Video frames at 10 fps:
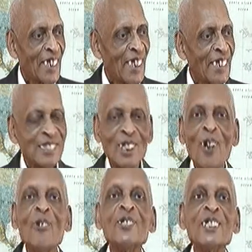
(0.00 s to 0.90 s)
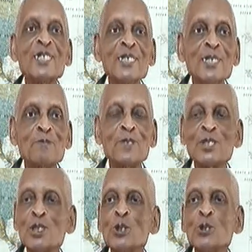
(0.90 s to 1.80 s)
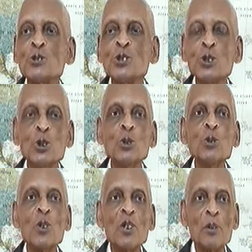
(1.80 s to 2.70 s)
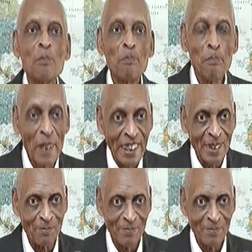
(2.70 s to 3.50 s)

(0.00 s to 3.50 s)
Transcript: And it's only good for those who make them.